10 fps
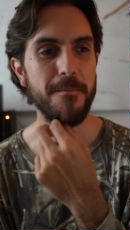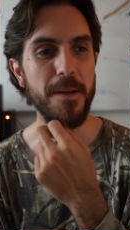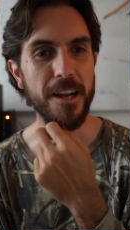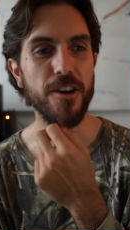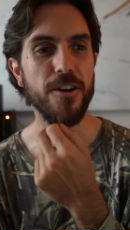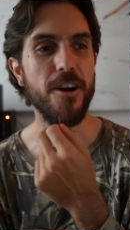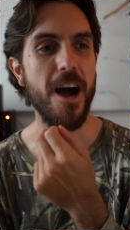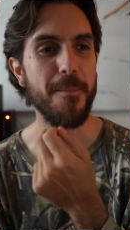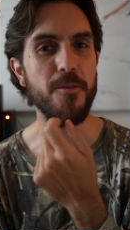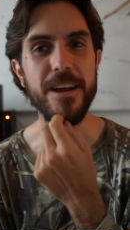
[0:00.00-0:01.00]
bigger
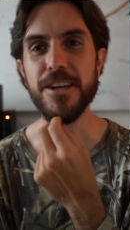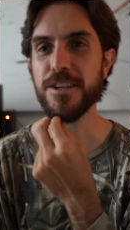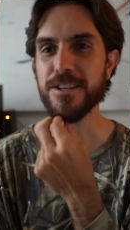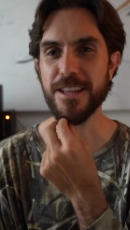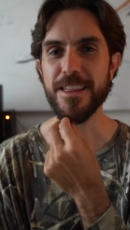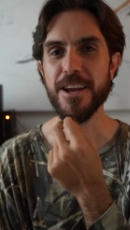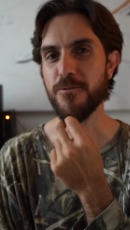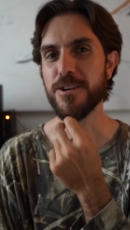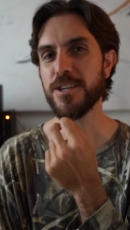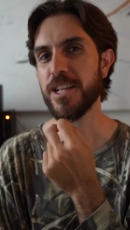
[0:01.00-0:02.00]
operations than they
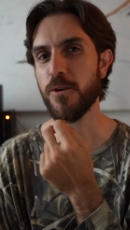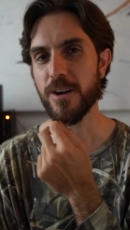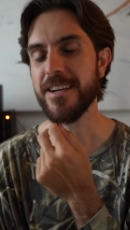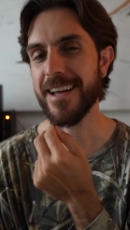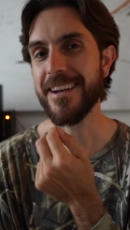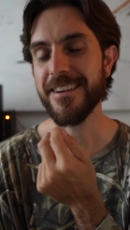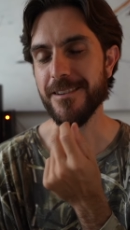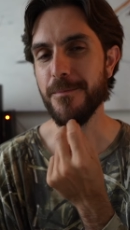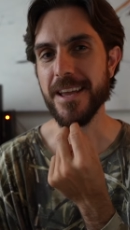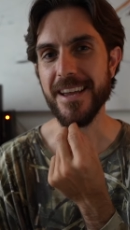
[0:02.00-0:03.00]
originally were intended
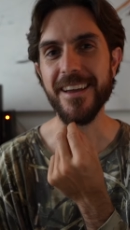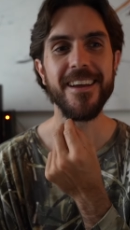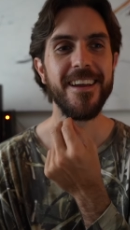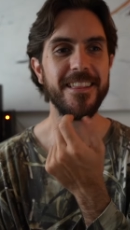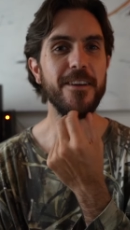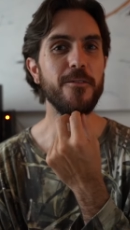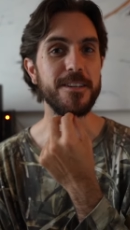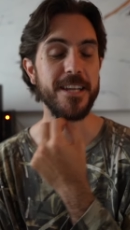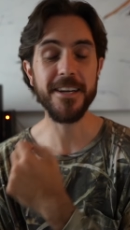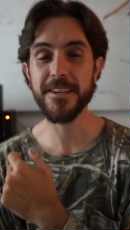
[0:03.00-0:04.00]
to be they were
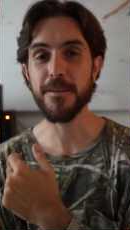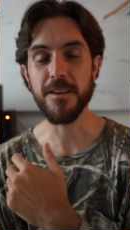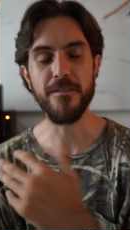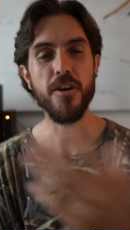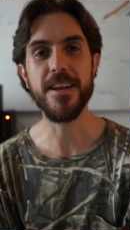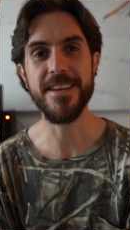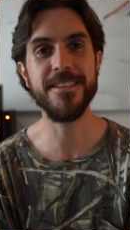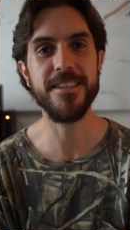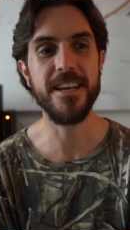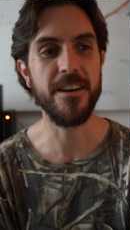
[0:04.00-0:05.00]
intended to be very
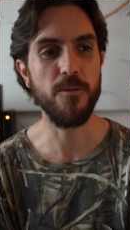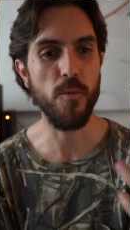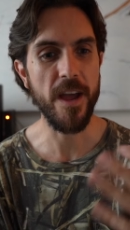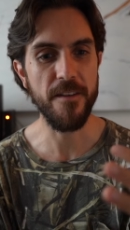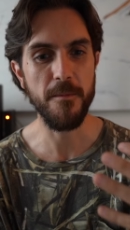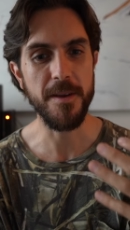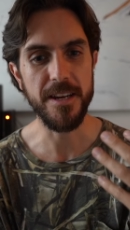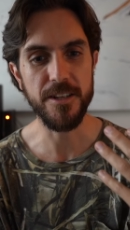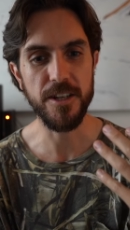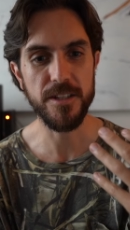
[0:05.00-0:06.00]
easy in a way for me
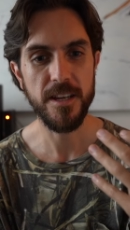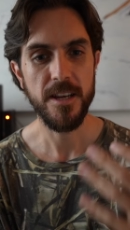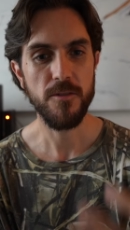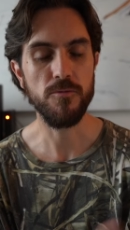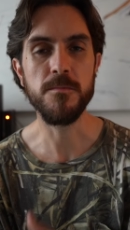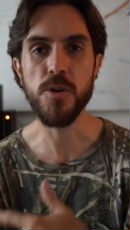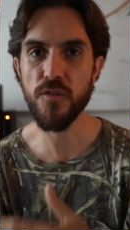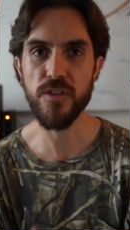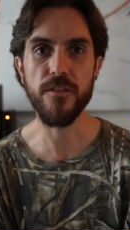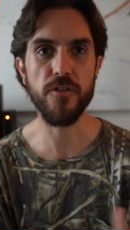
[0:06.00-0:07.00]
to just
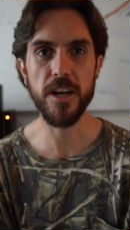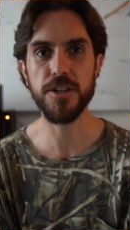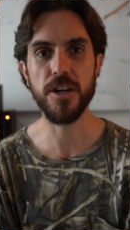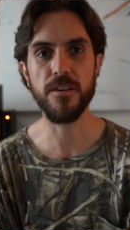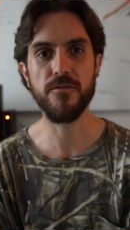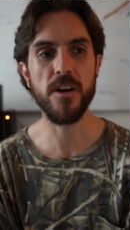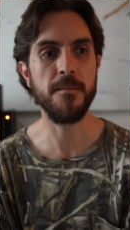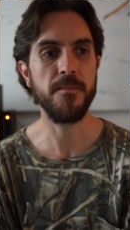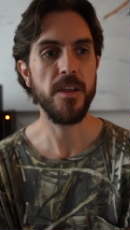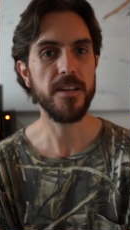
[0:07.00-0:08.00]
remove the friction
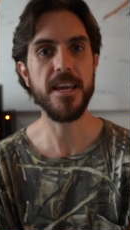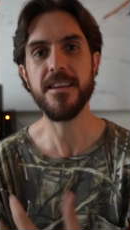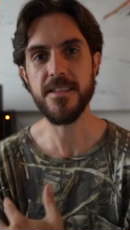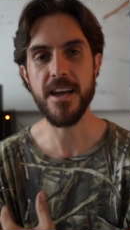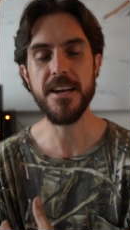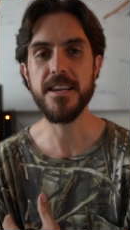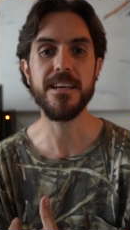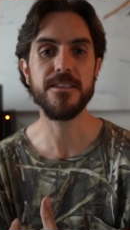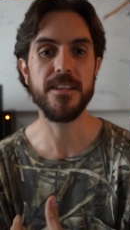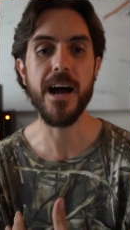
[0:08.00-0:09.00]
from getting the
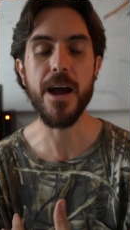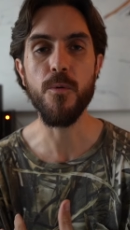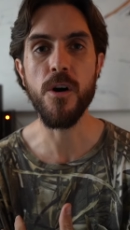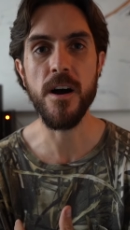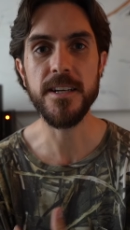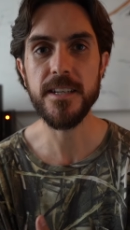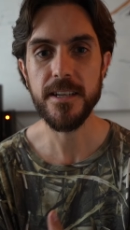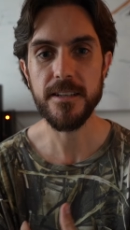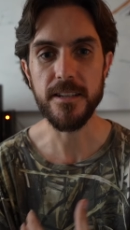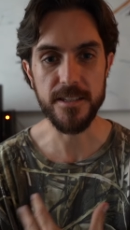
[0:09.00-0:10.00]
ideas that i want
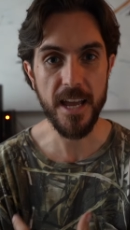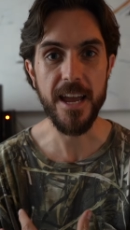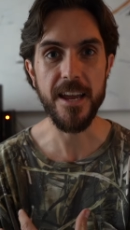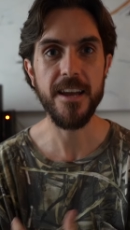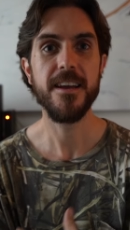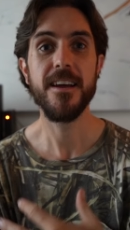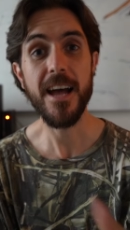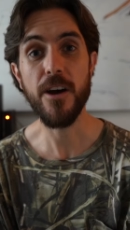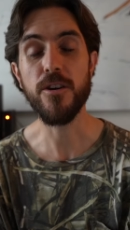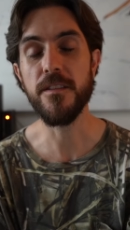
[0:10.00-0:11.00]
to say
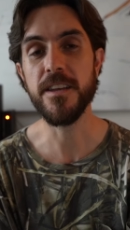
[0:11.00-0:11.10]
out on